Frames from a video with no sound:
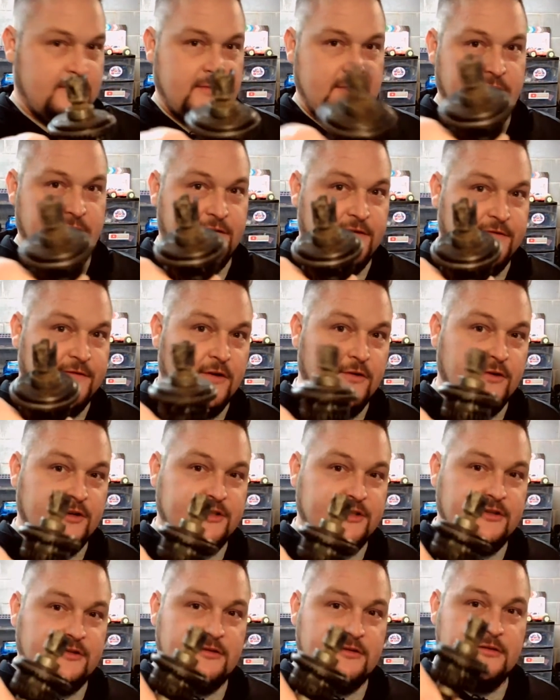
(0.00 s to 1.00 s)
If it
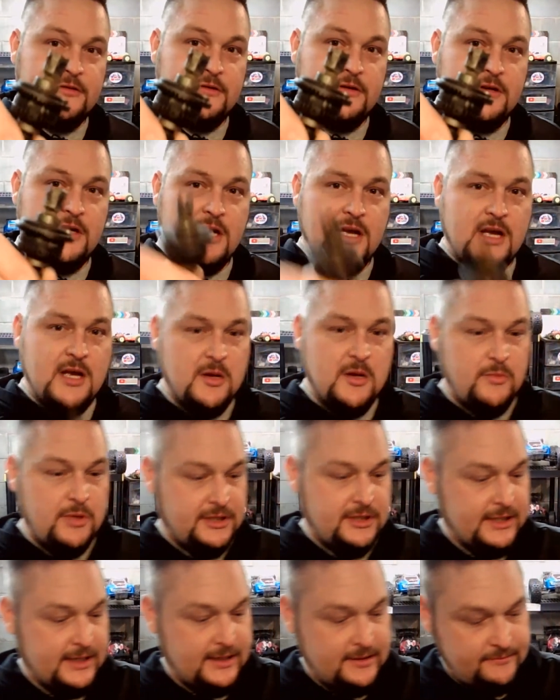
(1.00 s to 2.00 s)
focuses.
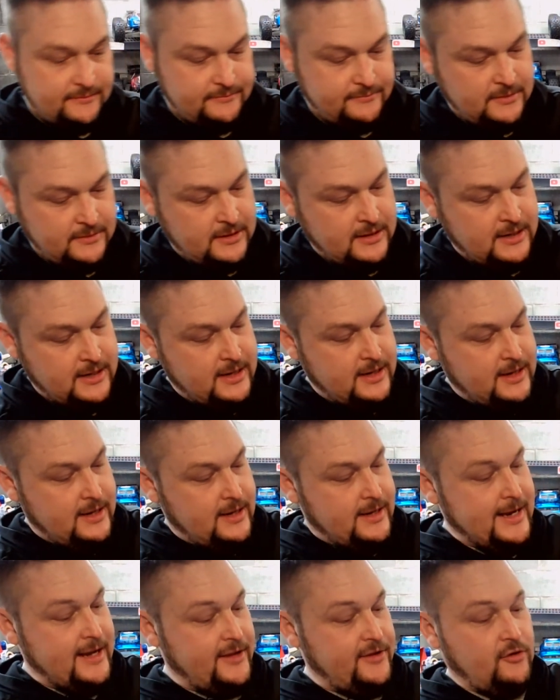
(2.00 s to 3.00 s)
But
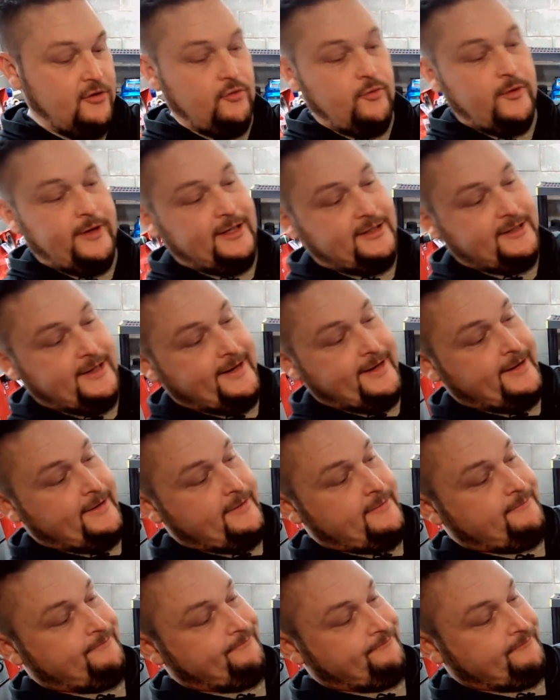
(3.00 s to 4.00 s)
yeah, the old one, it's got
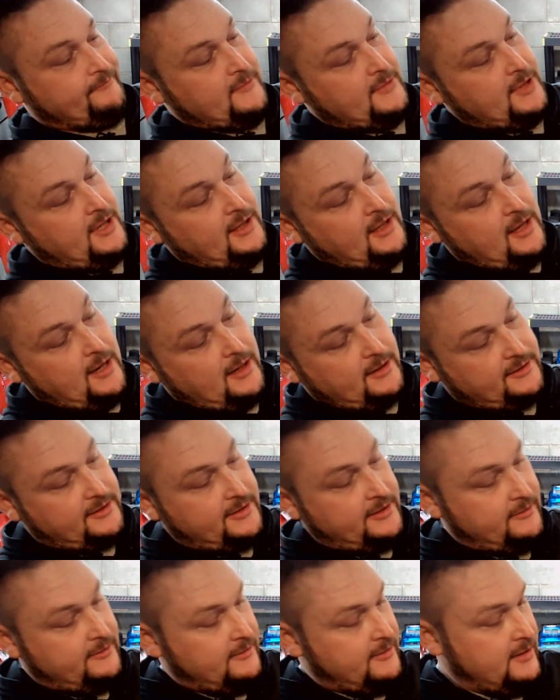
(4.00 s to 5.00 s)
a
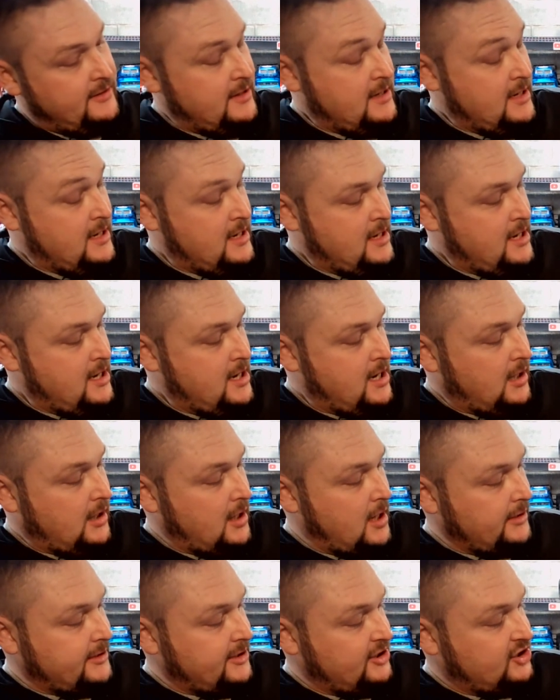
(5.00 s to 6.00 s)

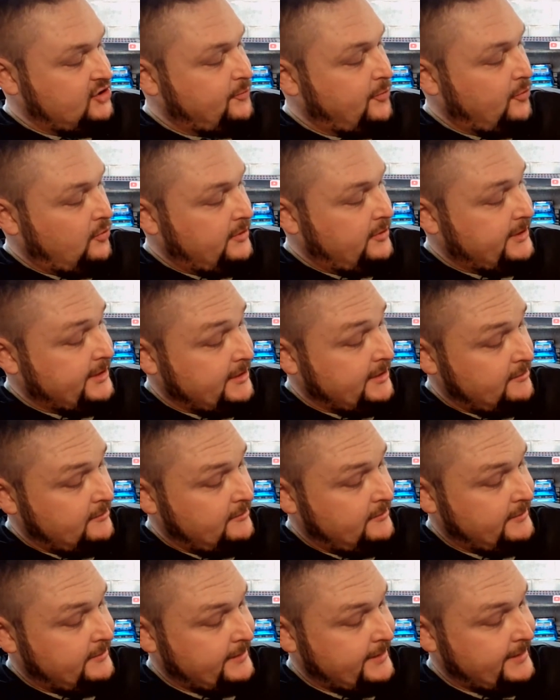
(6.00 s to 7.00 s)
locking spool in there,
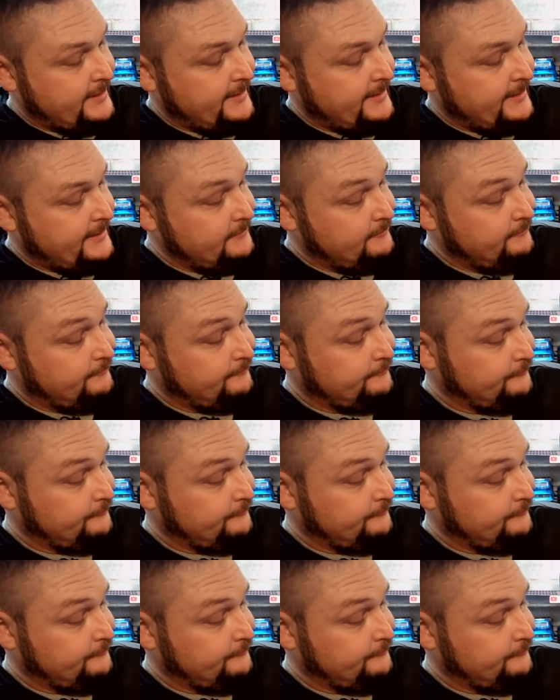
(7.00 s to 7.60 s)
and other